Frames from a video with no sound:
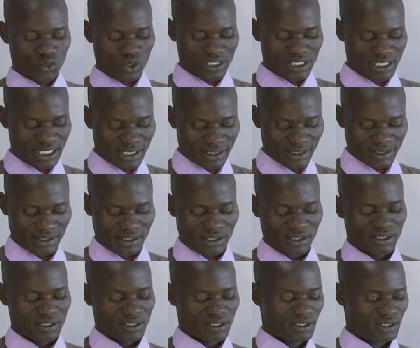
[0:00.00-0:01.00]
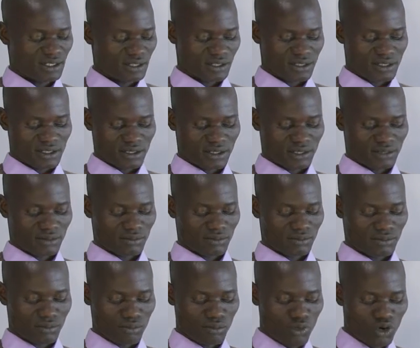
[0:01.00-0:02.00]
water
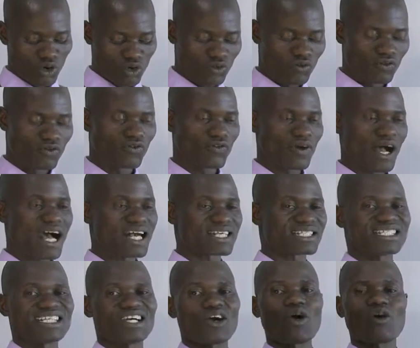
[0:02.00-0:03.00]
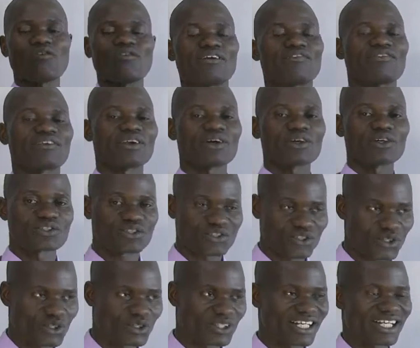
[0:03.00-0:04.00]
move as the
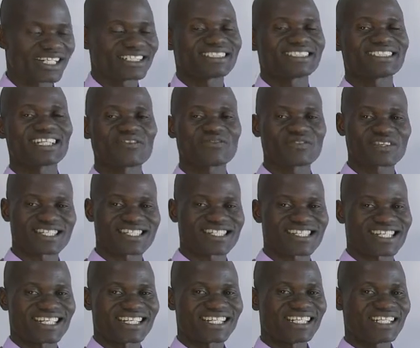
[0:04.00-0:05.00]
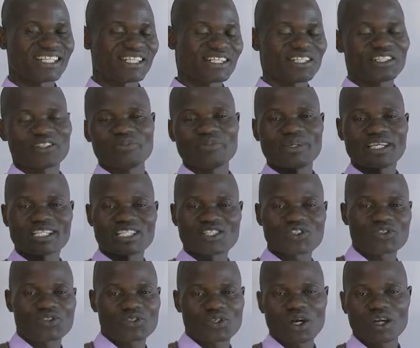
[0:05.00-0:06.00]
overflows on Earth's surface, it may
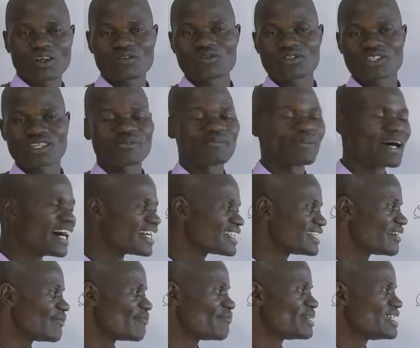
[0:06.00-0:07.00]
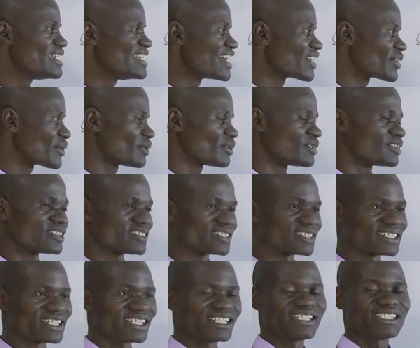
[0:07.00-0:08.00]
dissolve some other
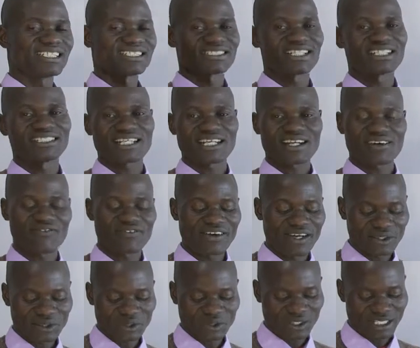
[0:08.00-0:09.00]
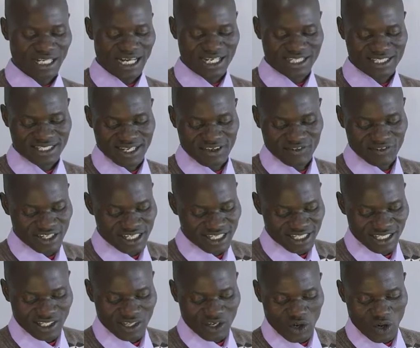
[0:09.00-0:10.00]
minerals that are found on Earth's
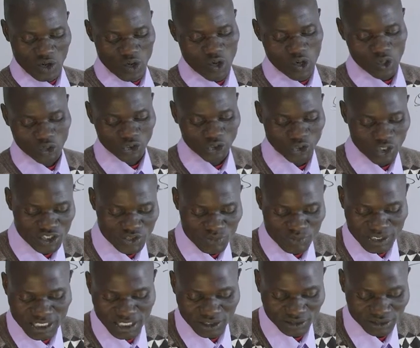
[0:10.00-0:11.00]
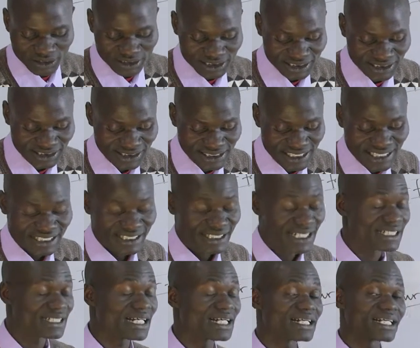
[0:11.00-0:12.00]
surface, or those minerals
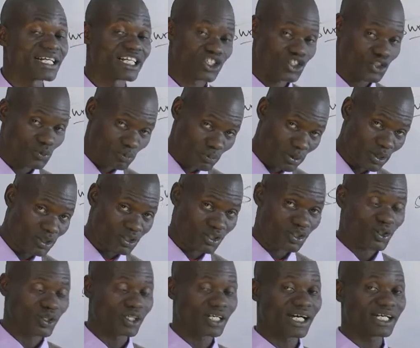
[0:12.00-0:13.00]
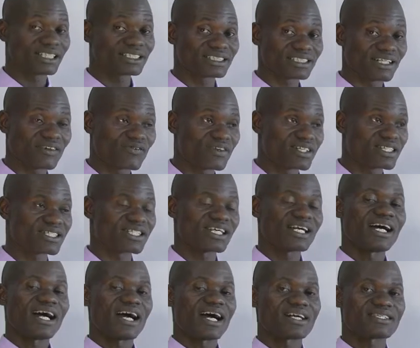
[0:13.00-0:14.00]
that are exposed on Earth's surface
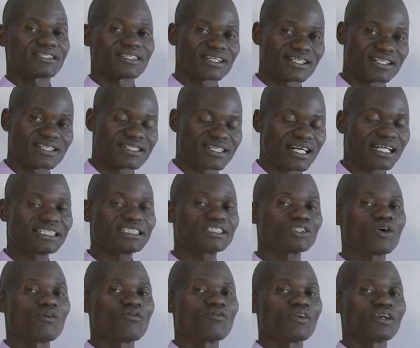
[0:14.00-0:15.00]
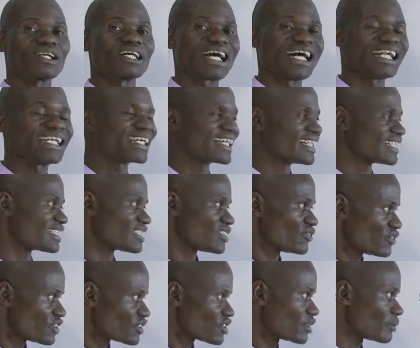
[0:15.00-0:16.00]
as a result of volcanic
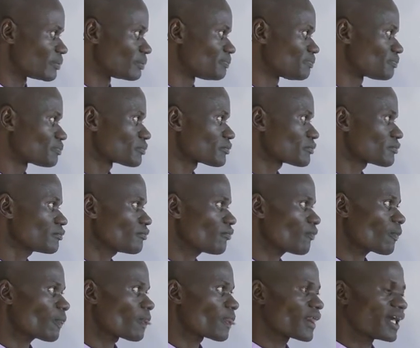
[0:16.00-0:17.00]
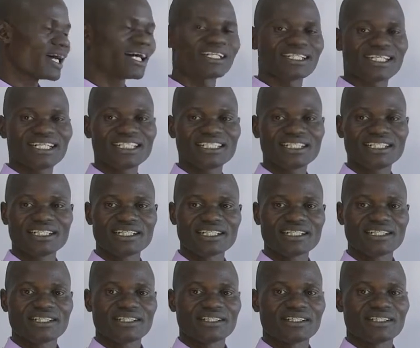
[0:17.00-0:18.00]
activity. And then
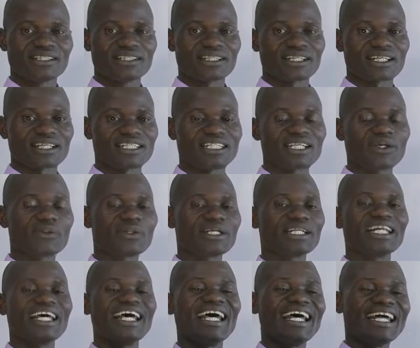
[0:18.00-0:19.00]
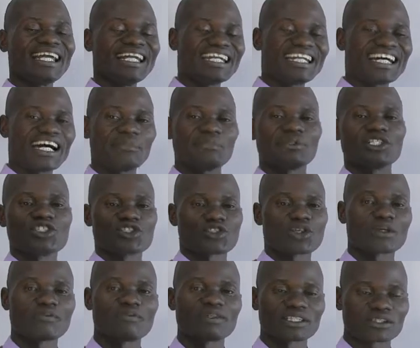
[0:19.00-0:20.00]
they will end up
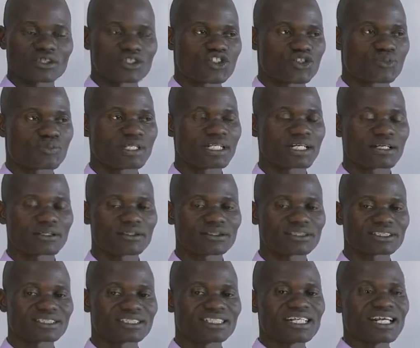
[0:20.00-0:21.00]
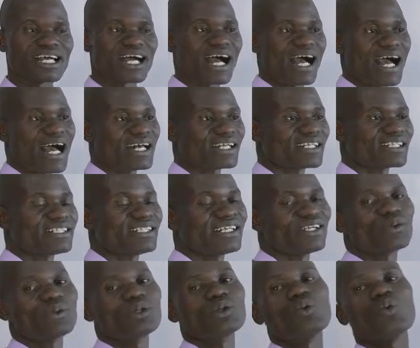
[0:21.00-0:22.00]
dissolving those minerals and
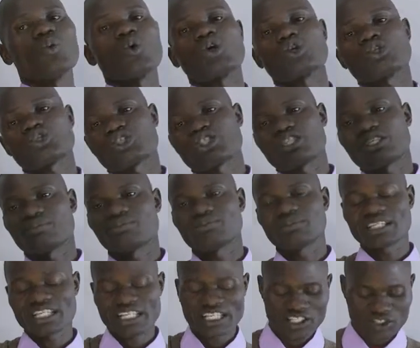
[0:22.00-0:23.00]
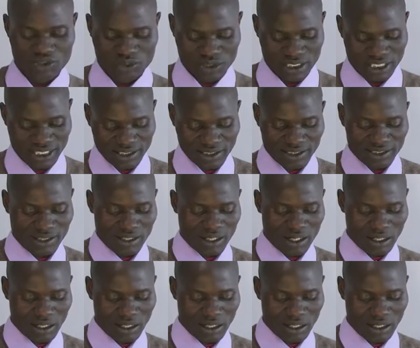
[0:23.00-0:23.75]
they will wash them into the